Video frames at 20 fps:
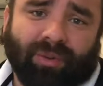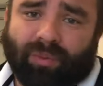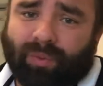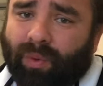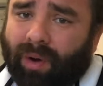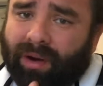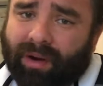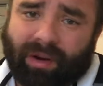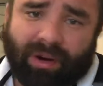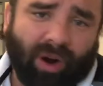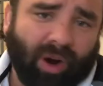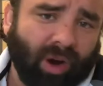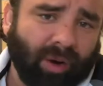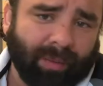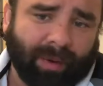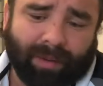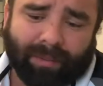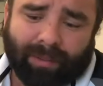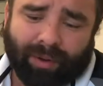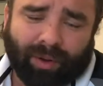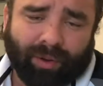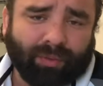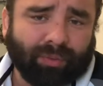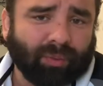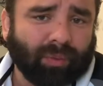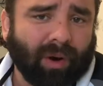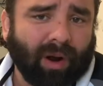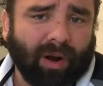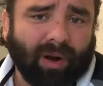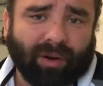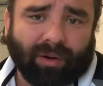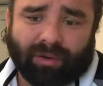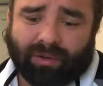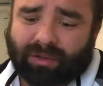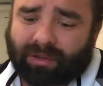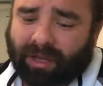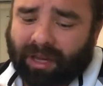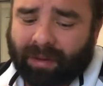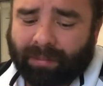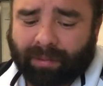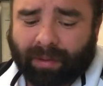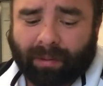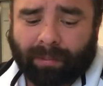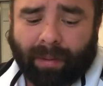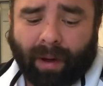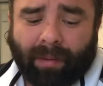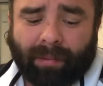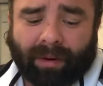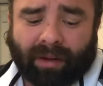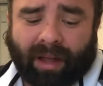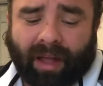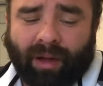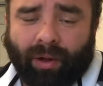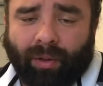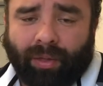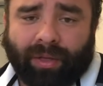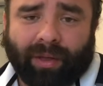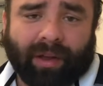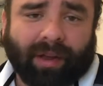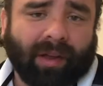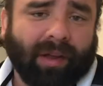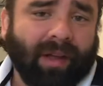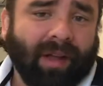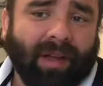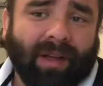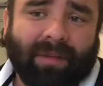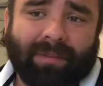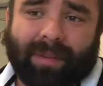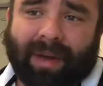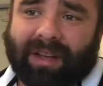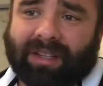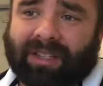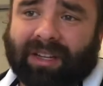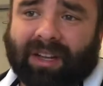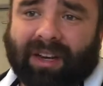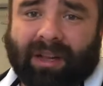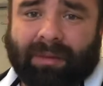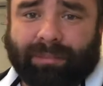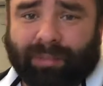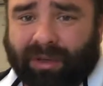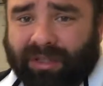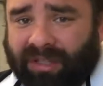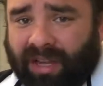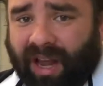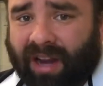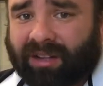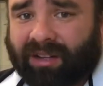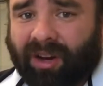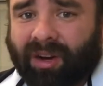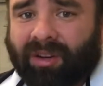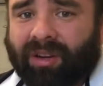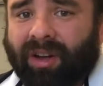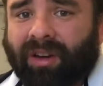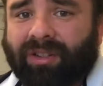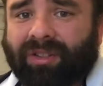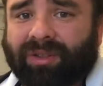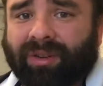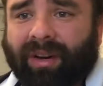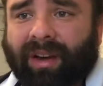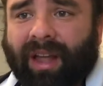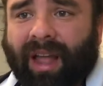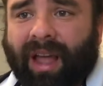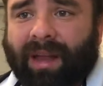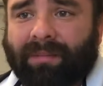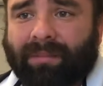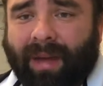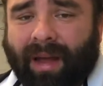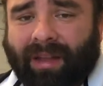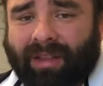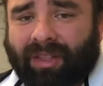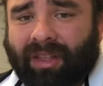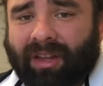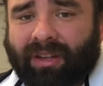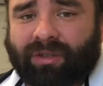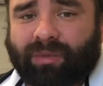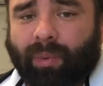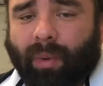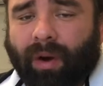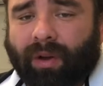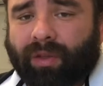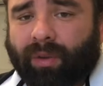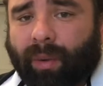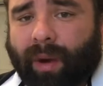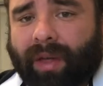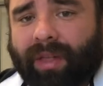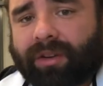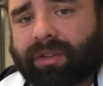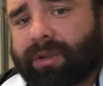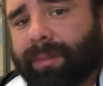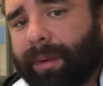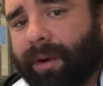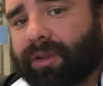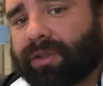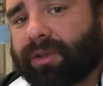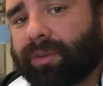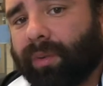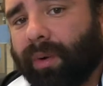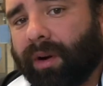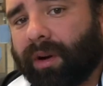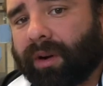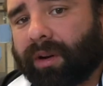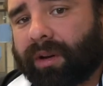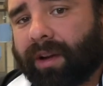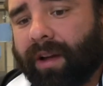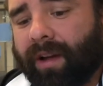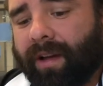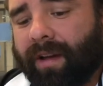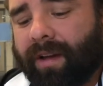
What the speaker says: Run an army, build roads, keep the public healthy, basically protect our country and make things work the way they're supposed to work.